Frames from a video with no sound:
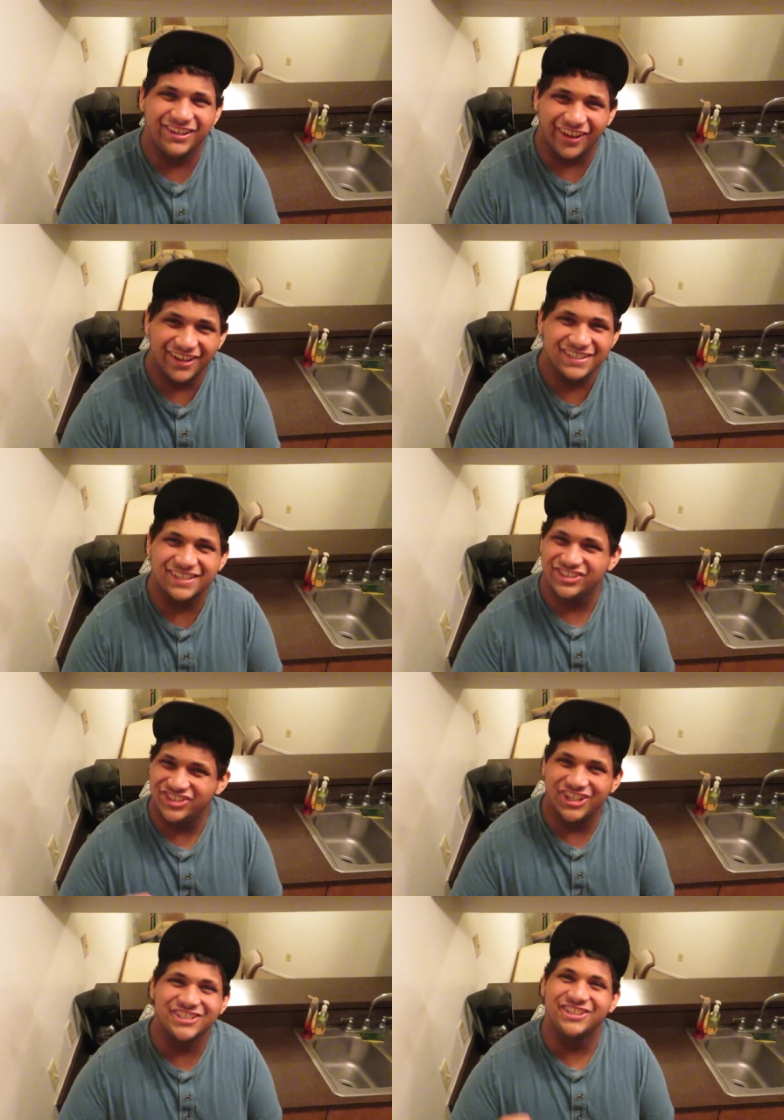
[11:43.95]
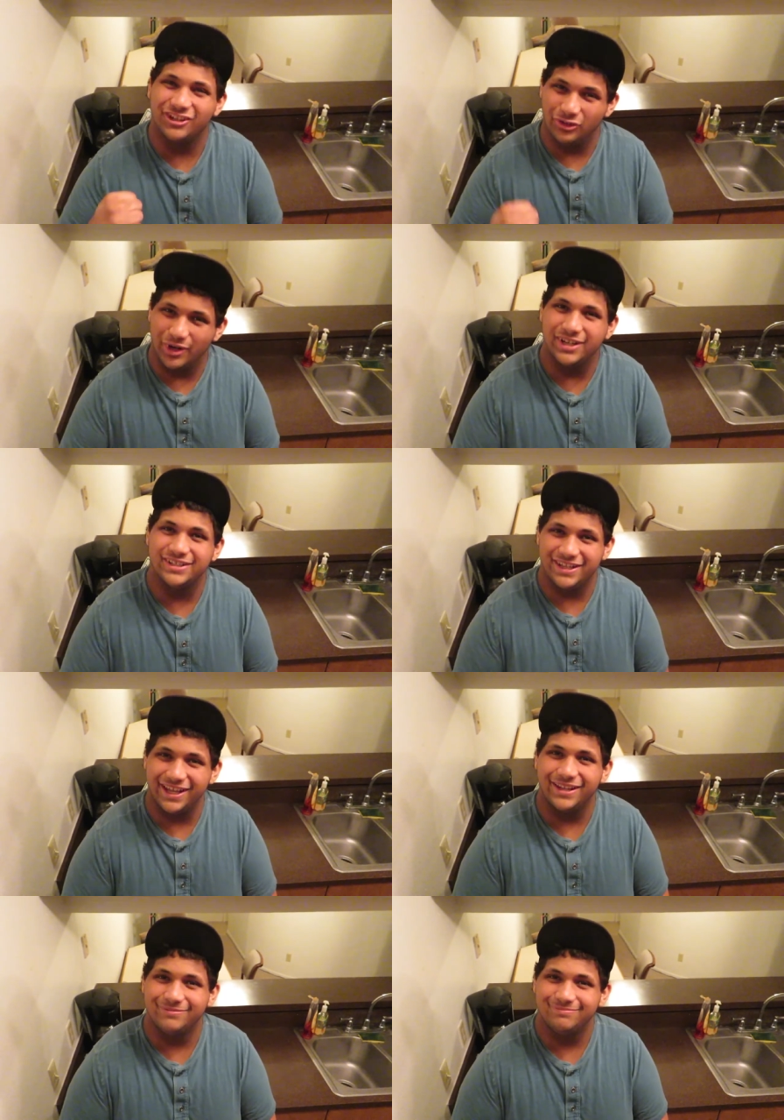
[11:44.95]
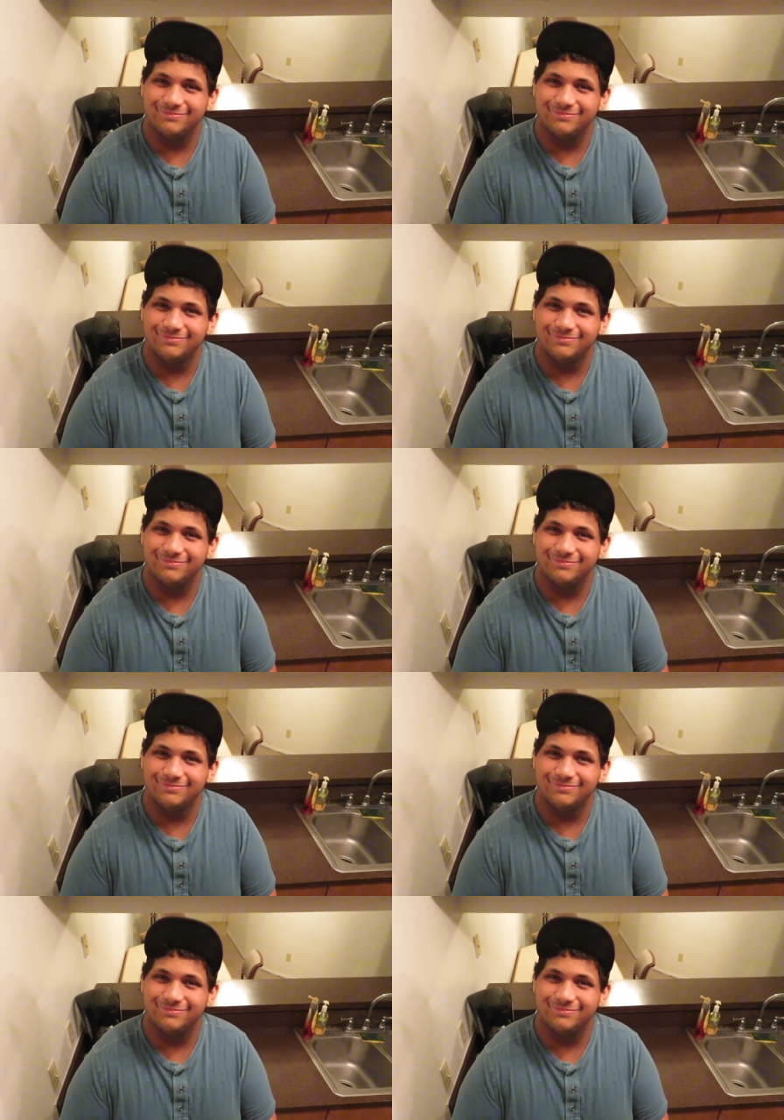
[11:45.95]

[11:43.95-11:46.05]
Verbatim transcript: Gus is just a great day